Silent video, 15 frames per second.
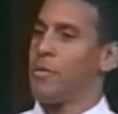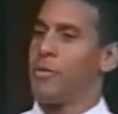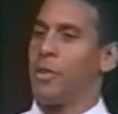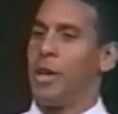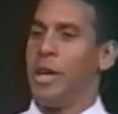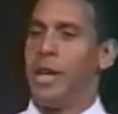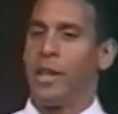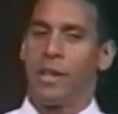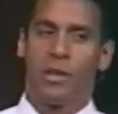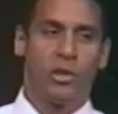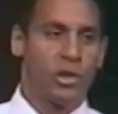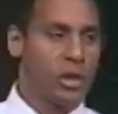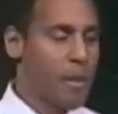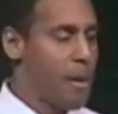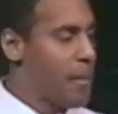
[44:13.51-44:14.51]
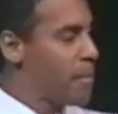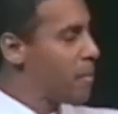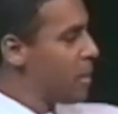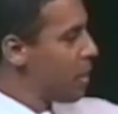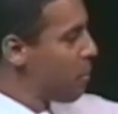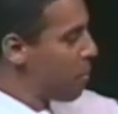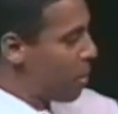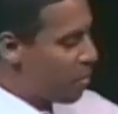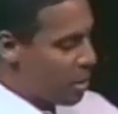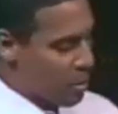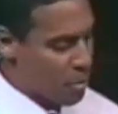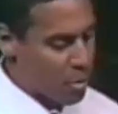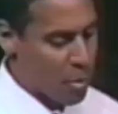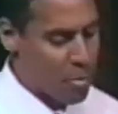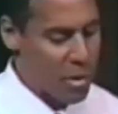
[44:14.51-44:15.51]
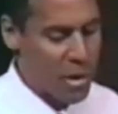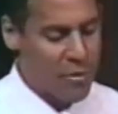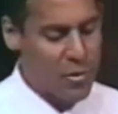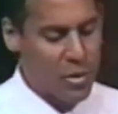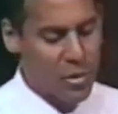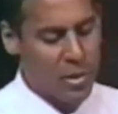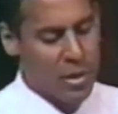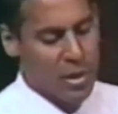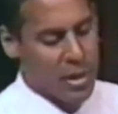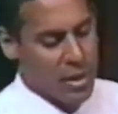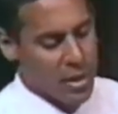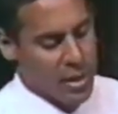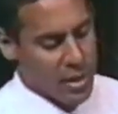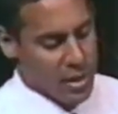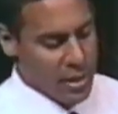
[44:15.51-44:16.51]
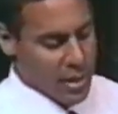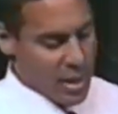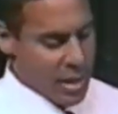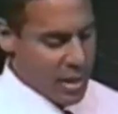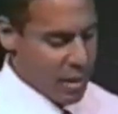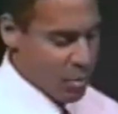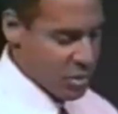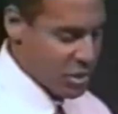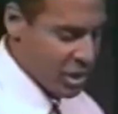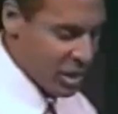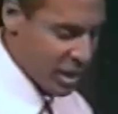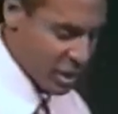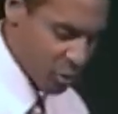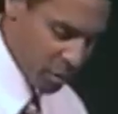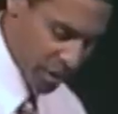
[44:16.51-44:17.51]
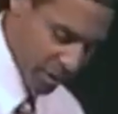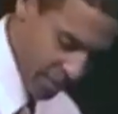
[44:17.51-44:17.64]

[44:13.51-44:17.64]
for healing, just come up and maybe people will pray for you. And then we'll see you next week.